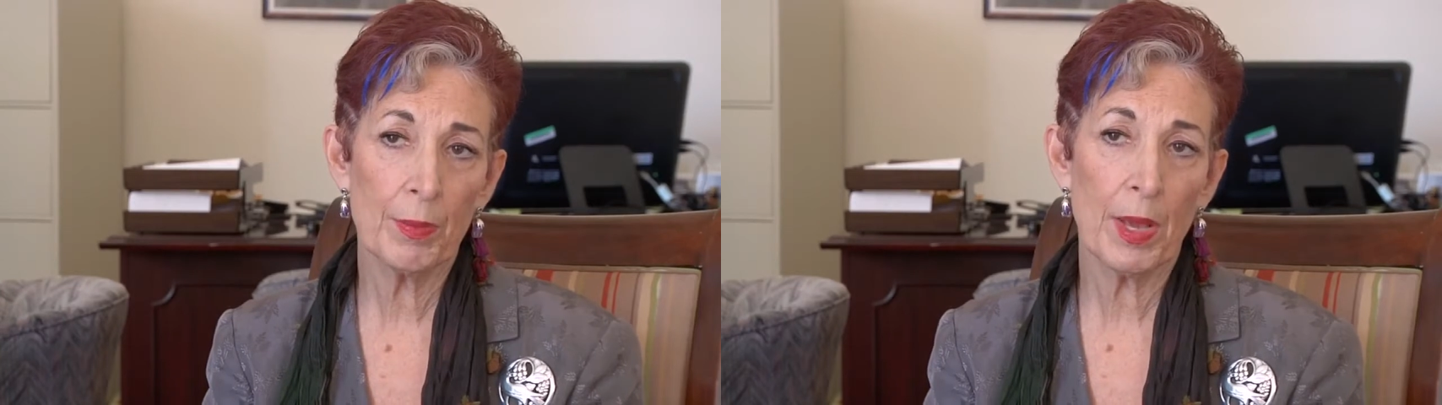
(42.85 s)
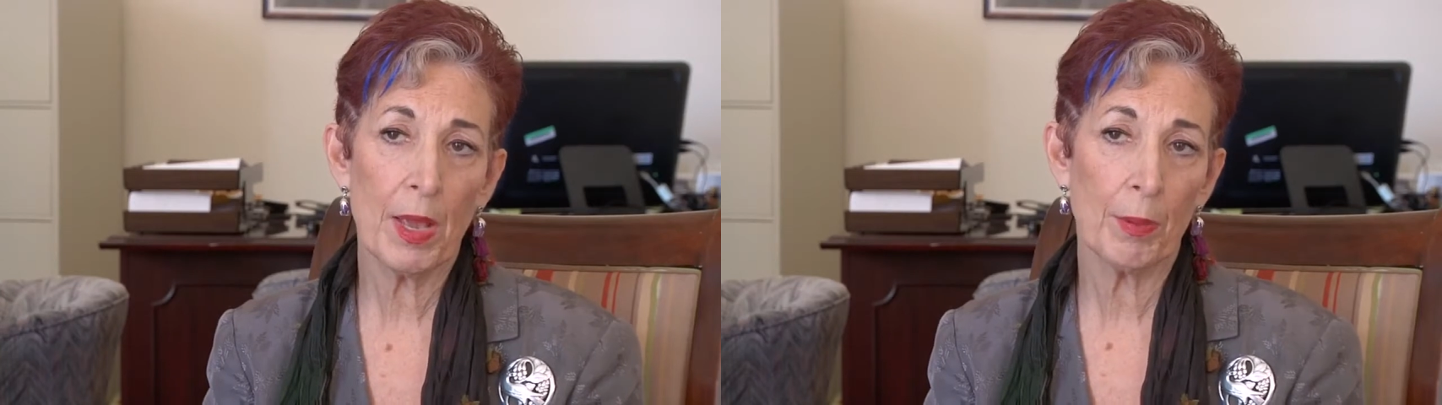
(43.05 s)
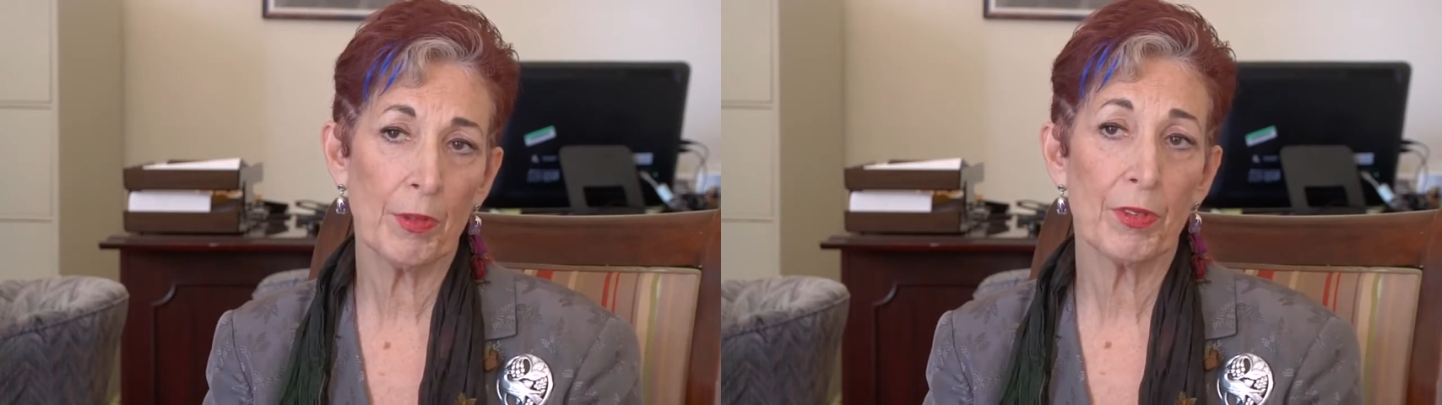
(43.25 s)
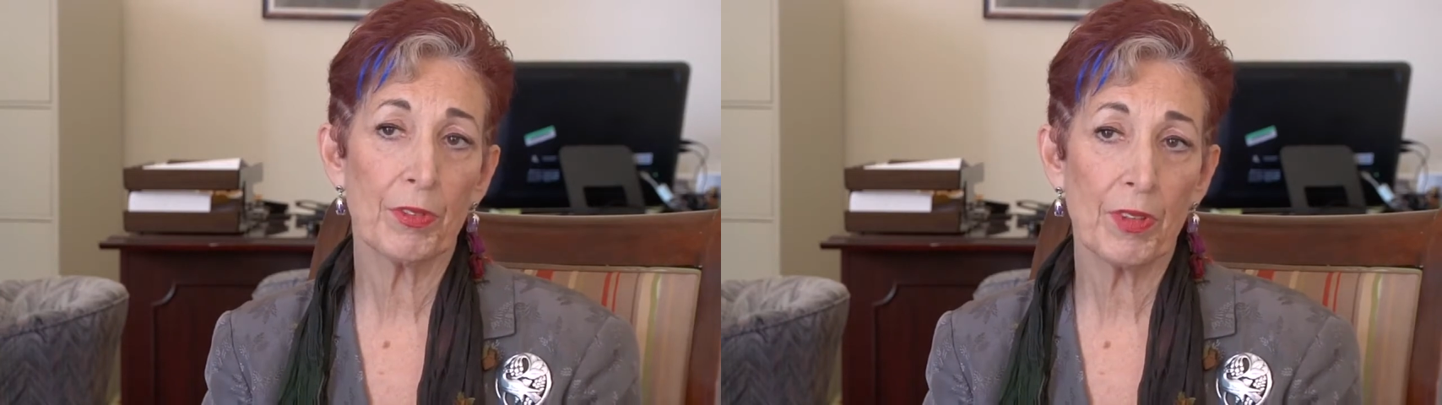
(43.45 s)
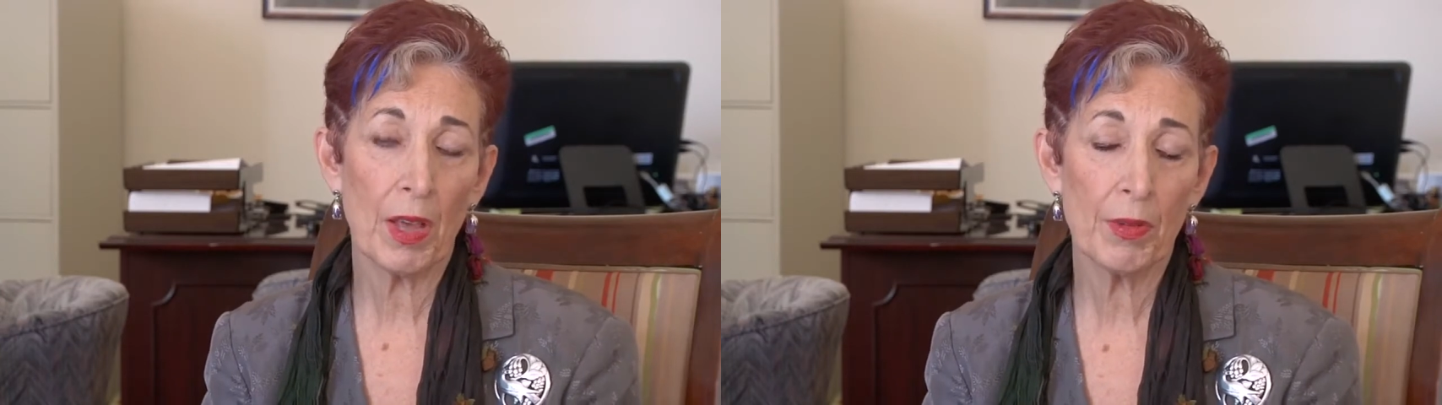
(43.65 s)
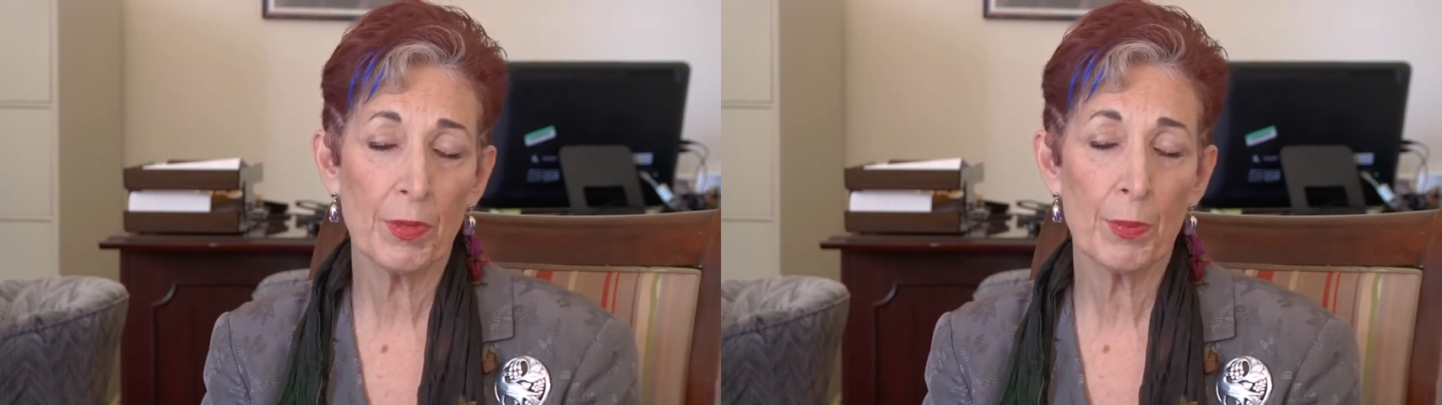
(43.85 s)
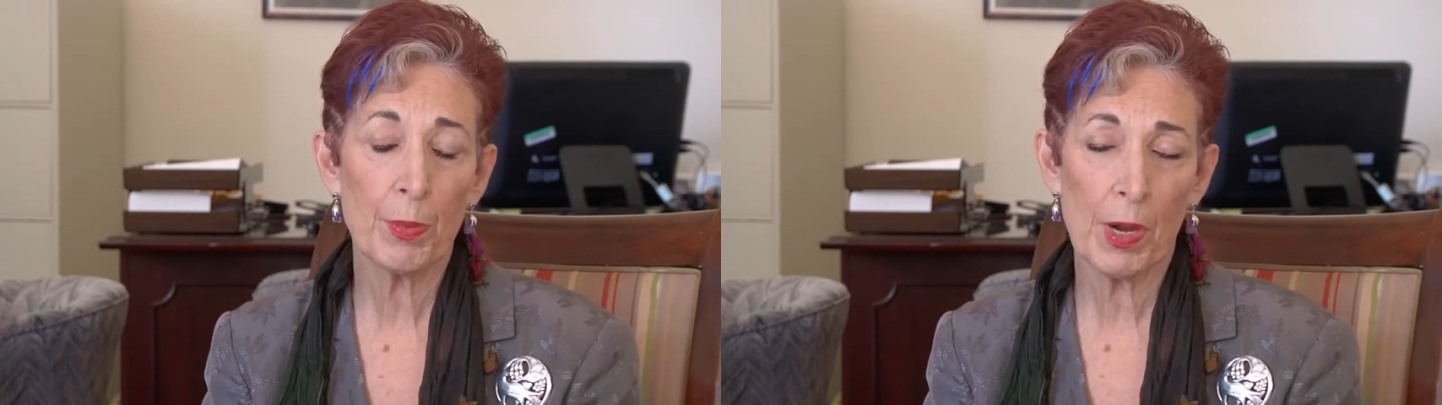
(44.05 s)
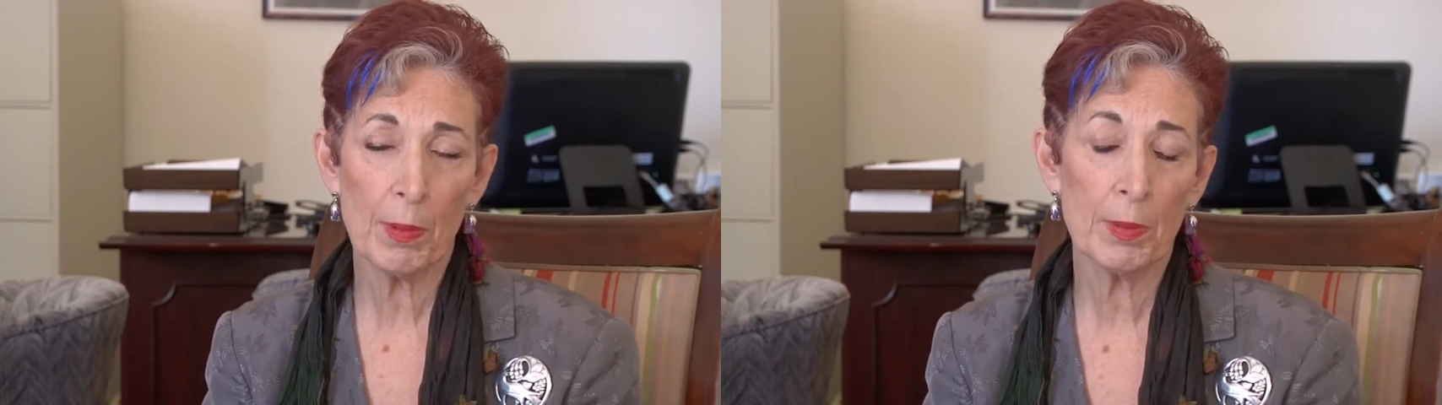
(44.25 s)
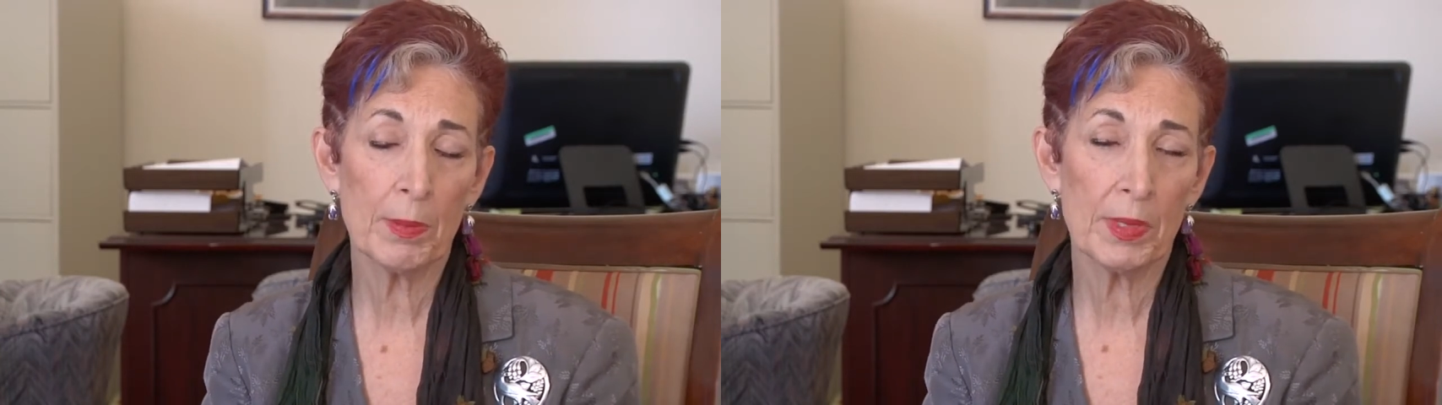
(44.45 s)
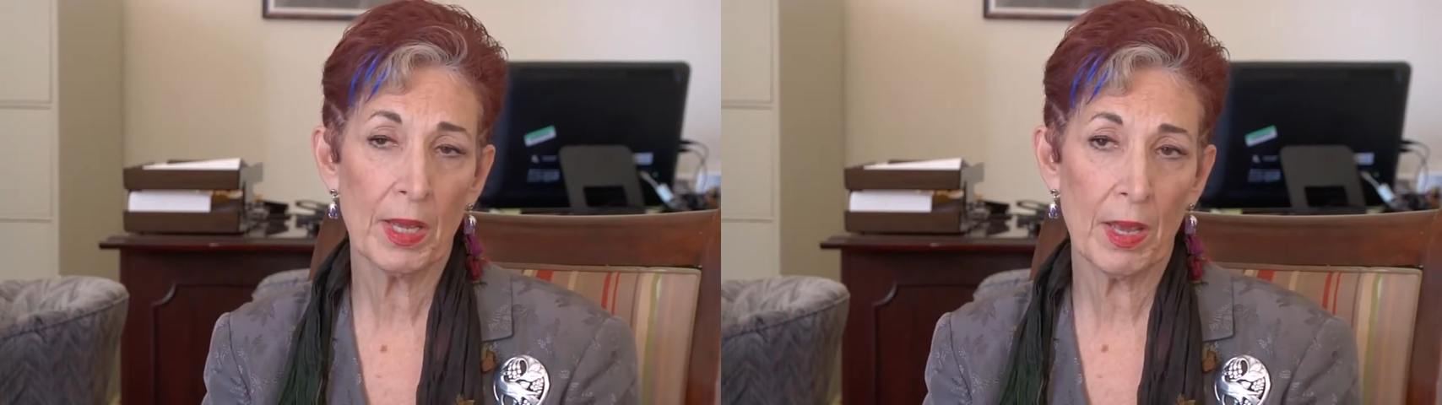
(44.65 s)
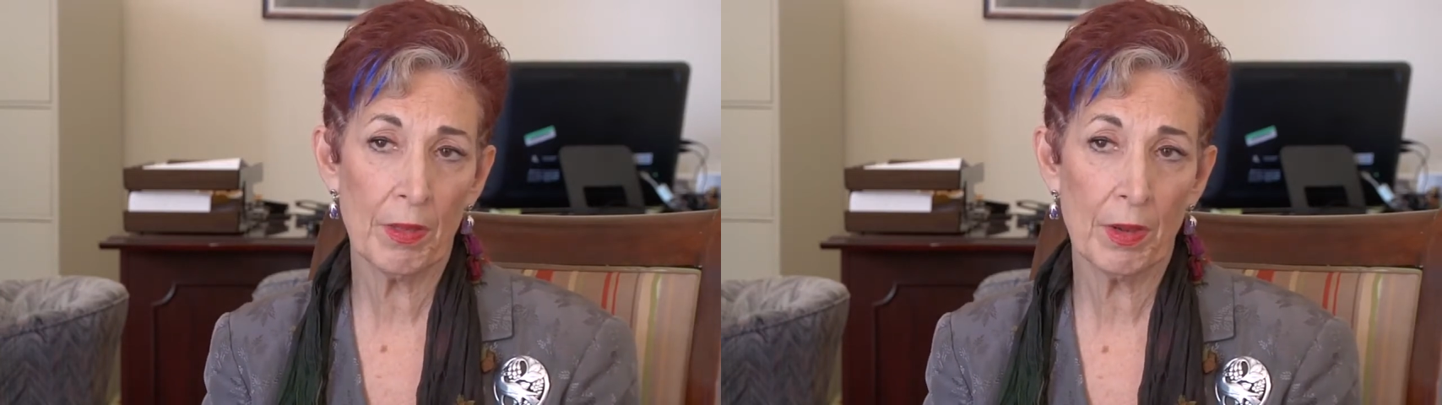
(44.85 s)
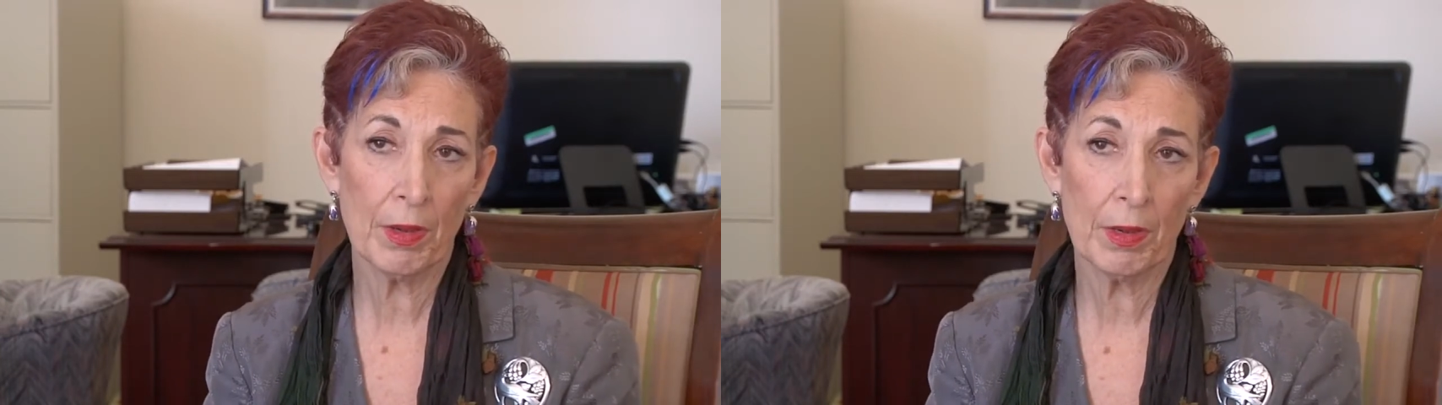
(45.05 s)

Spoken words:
to be able to solve the problem together.